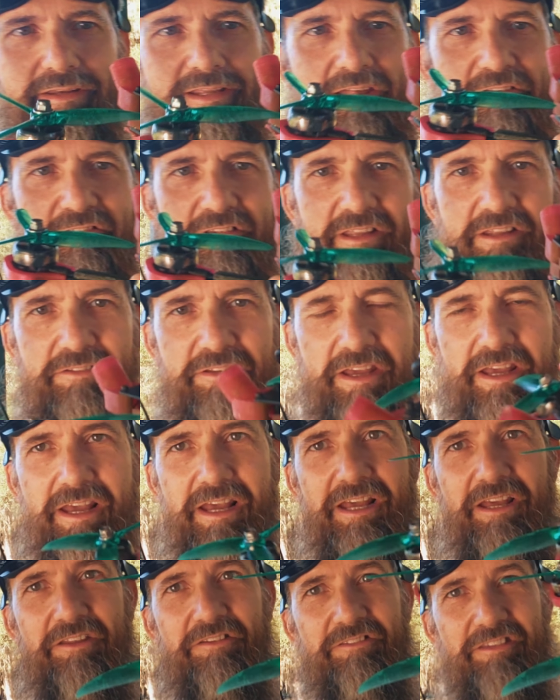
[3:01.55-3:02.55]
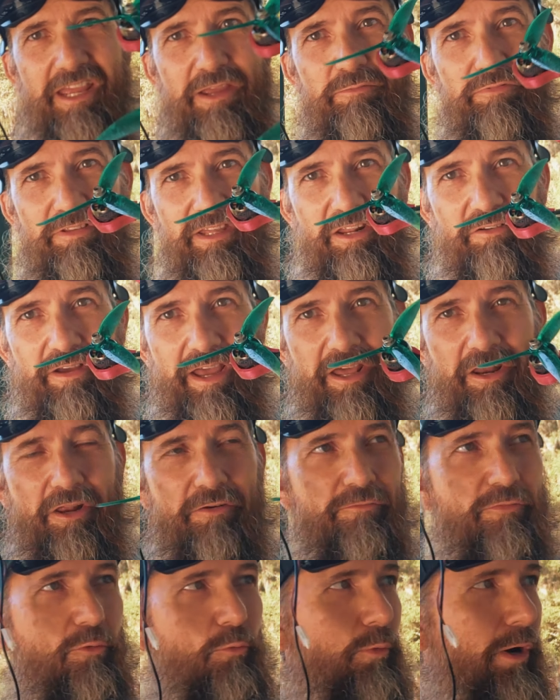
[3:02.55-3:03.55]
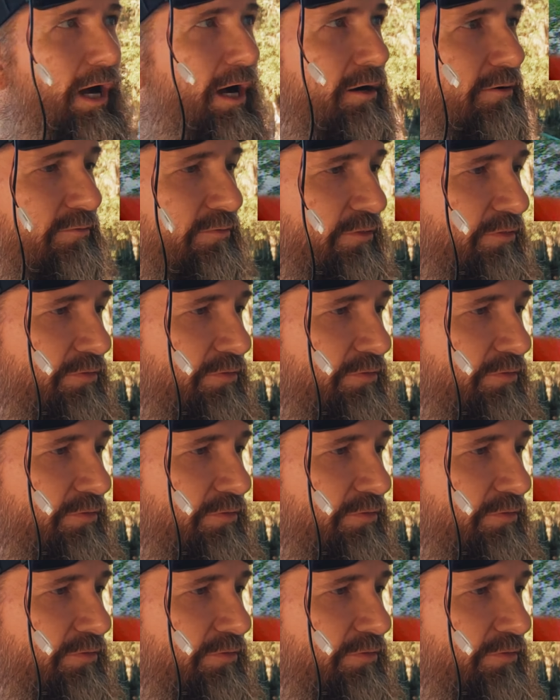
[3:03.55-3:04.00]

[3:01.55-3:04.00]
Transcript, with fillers: testing these. Same set I've had on for a while.